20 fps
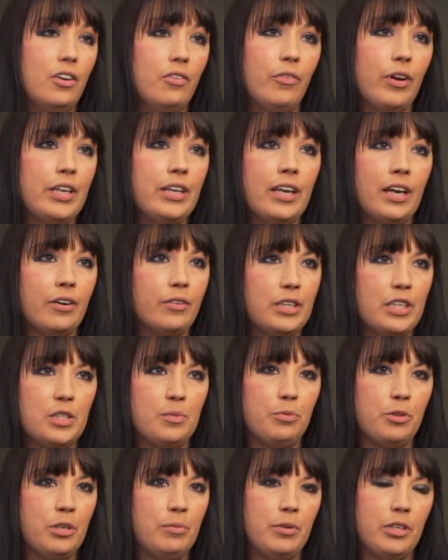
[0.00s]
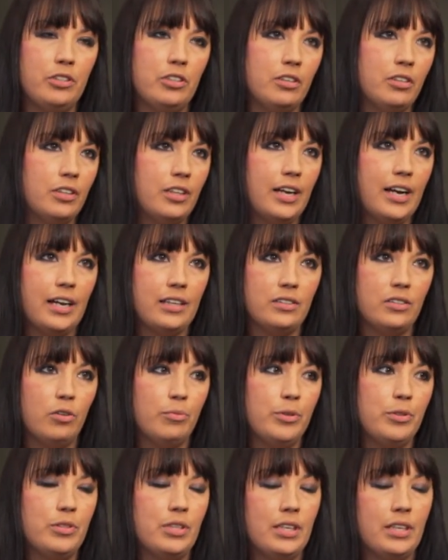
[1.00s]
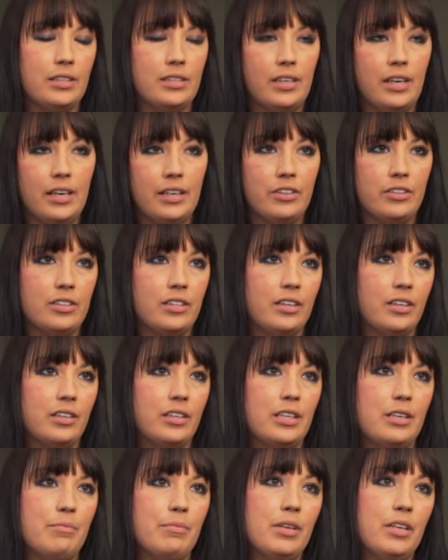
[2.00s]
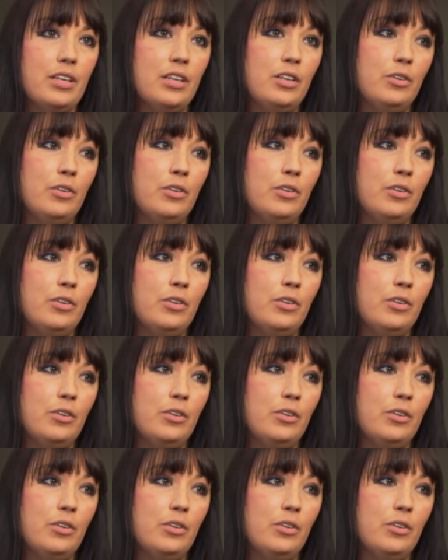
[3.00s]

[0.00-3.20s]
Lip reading: Right now, he's pretty much in class almost the entire time.